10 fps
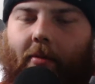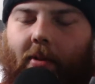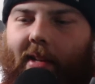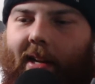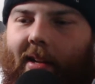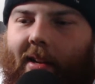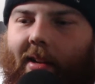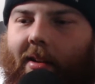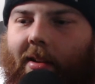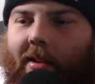voice acting,
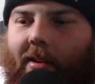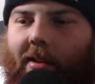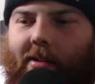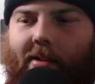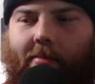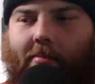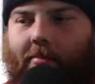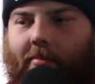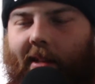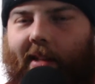
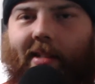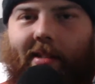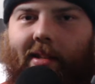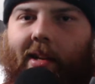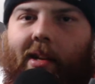and this is